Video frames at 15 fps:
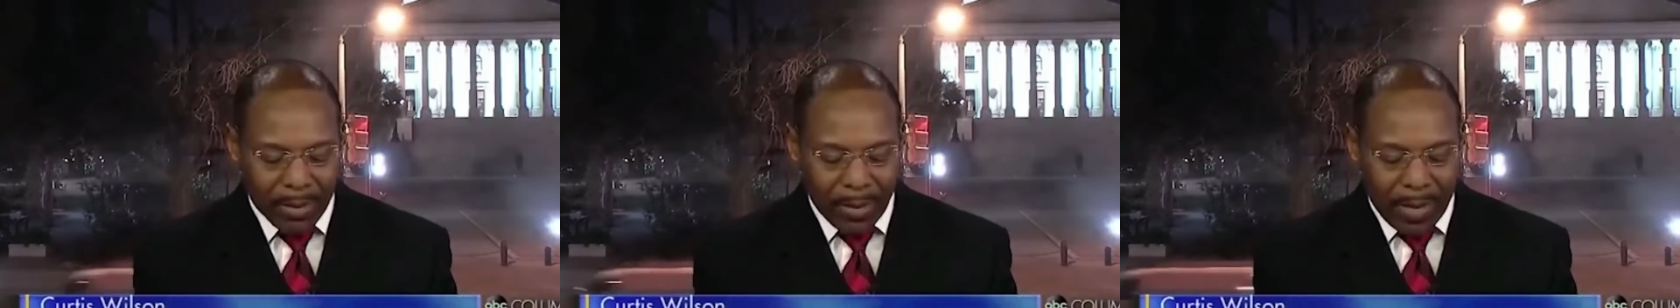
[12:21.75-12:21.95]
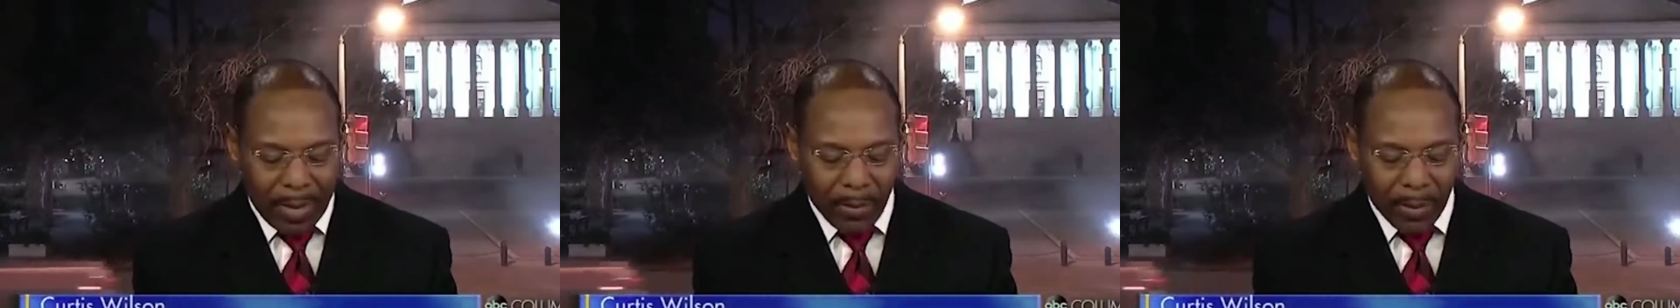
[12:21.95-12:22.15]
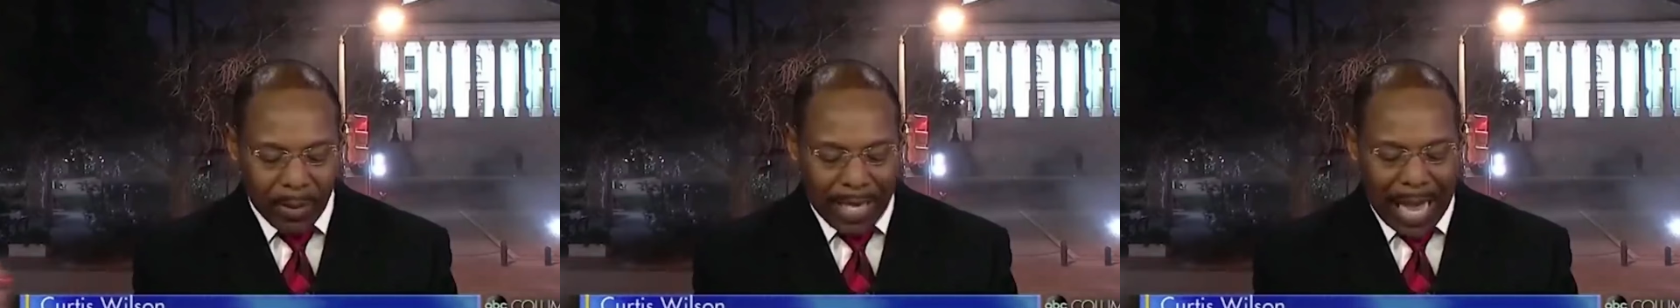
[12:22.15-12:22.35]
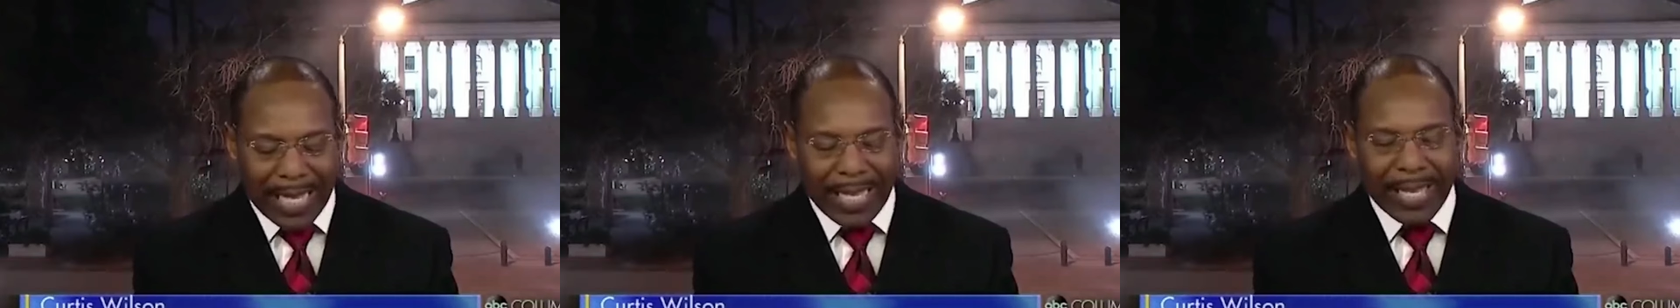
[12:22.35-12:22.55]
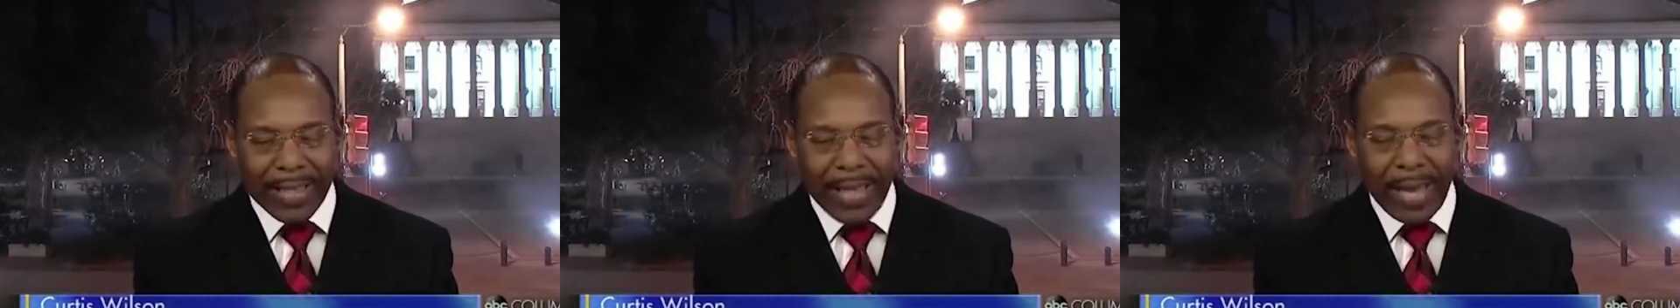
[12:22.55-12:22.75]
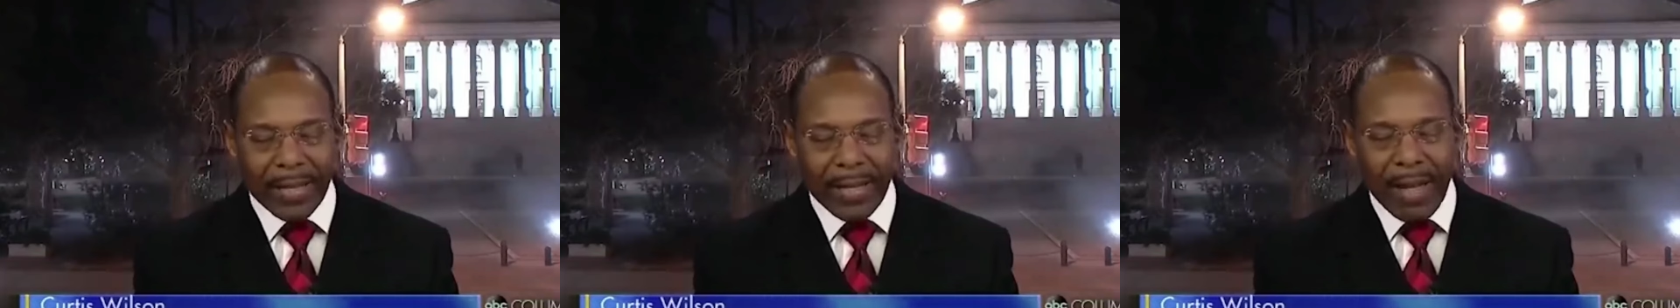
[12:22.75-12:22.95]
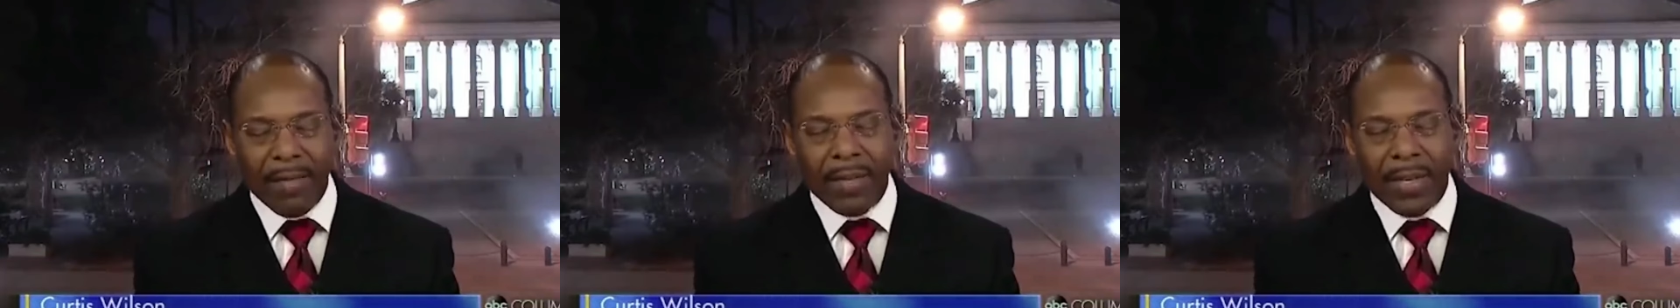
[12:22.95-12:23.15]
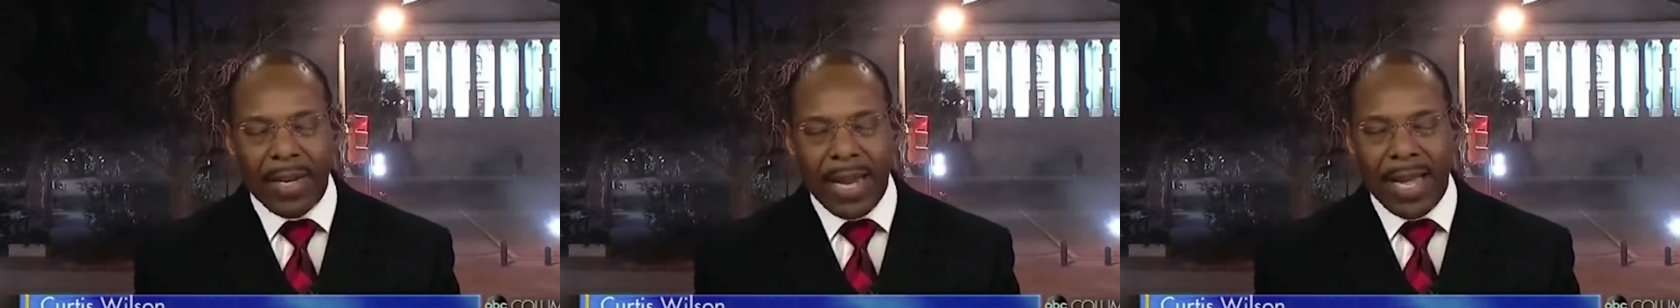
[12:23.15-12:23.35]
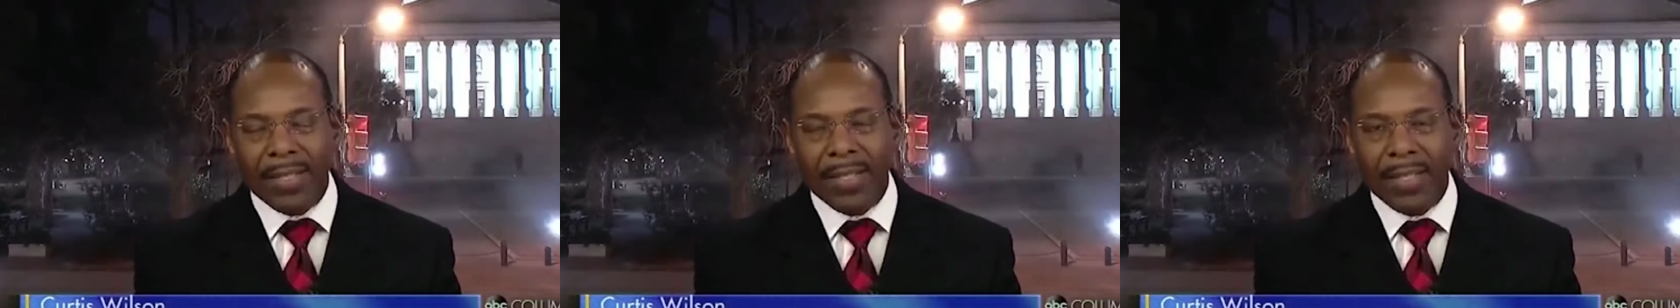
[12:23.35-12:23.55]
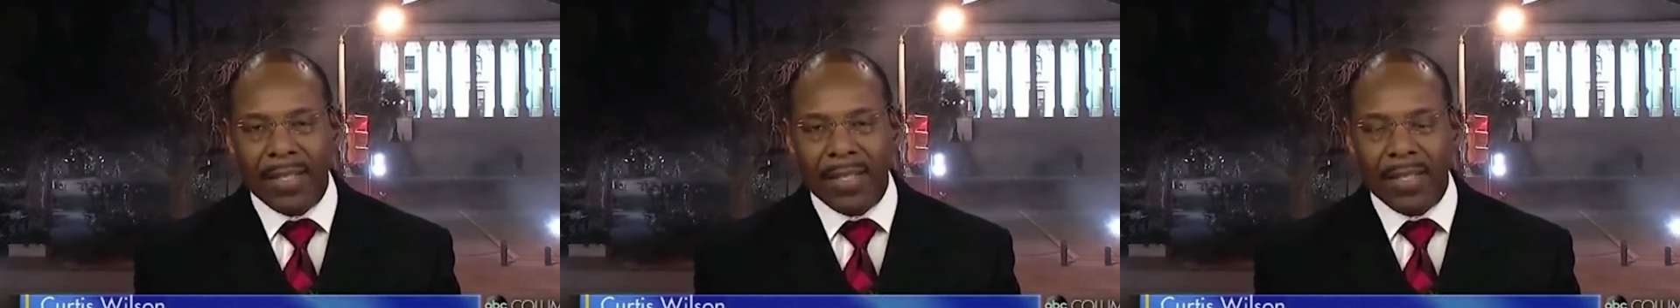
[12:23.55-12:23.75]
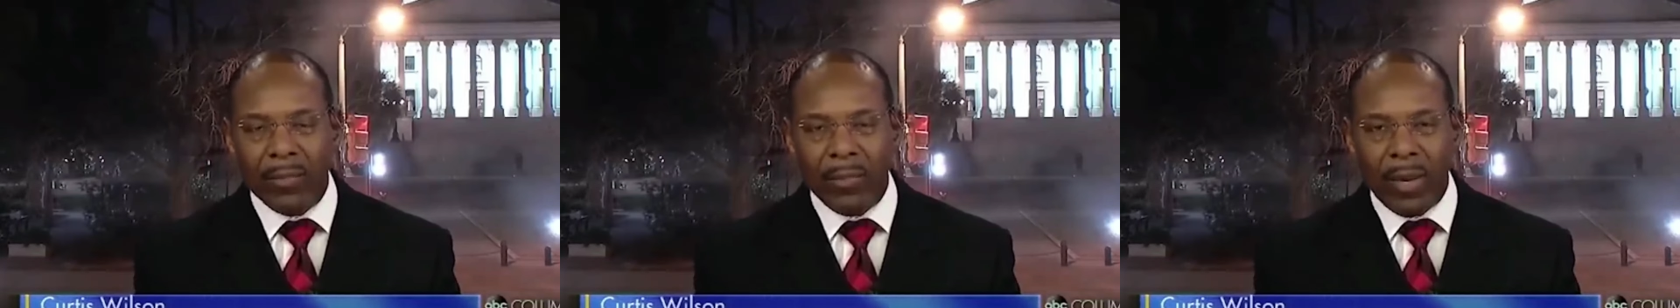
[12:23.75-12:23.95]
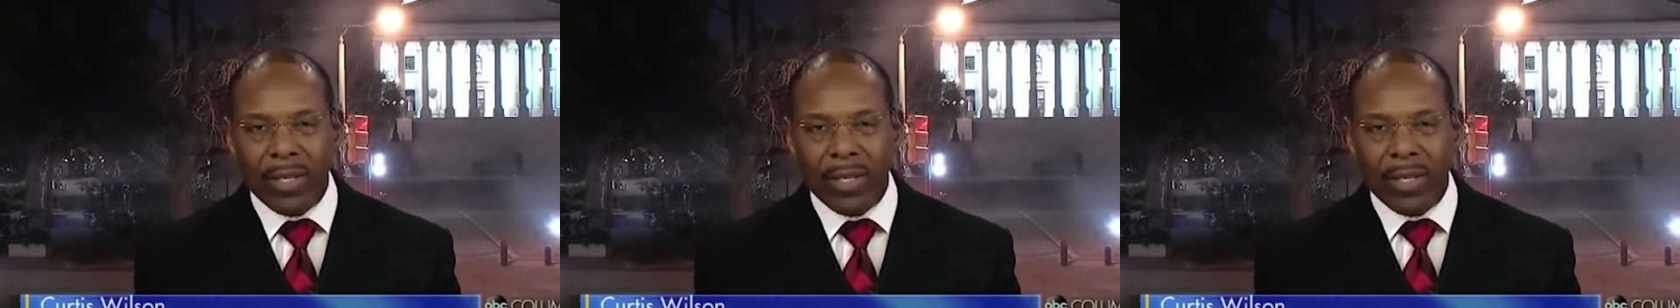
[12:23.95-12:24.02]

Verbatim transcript: so they will not get that coveted SEC